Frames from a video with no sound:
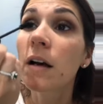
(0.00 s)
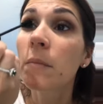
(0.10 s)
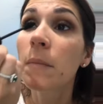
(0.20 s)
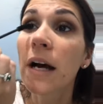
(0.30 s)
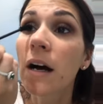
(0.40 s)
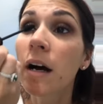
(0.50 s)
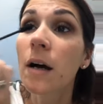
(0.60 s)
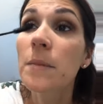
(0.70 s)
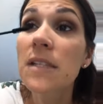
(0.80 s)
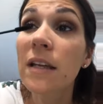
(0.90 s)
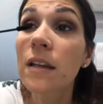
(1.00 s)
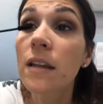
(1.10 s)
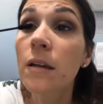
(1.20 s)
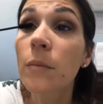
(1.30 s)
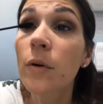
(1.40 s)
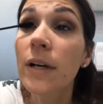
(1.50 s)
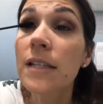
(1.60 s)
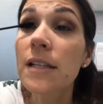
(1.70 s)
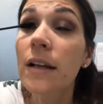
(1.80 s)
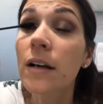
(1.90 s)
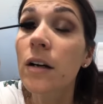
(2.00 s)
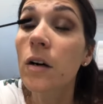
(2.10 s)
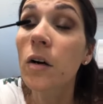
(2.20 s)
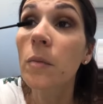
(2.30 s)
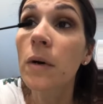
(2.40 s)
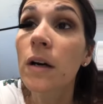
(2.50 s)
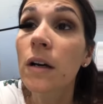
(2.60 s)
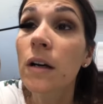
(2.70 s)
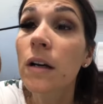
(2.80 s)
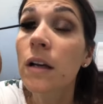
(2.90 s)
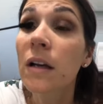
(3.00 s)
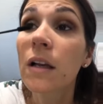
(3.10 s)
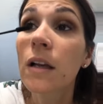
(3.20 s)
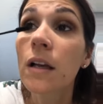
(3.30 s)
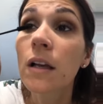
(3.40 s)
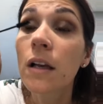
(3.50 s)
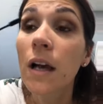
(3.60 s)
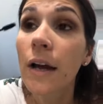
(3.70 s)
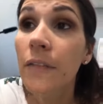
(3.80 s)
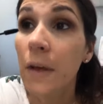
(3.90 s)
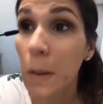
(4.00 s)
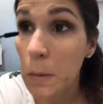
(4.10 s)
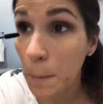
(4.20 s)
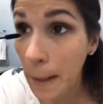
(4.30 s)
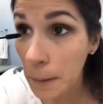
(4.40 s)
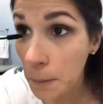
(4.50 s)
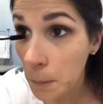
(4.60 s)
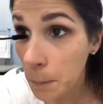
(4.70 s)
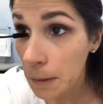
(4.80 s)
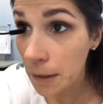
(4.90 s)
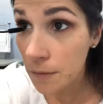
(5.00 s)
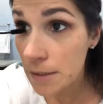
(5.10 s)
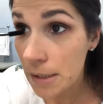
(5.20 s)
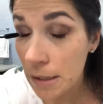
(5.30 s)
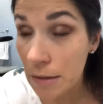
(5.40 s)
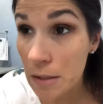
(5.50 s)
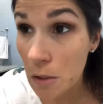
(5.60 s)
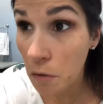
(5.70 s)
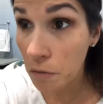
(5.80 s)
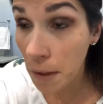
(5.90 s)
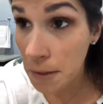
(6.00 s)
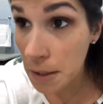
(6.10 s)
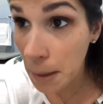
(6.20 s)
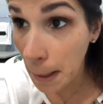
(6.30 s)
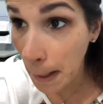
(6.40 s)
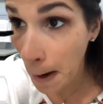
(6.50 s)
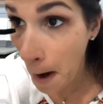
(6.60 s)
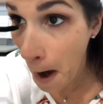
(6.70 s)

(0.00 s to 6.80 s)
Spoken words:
my hubs and the boys that are home. I think it's better than what they've seen so far today,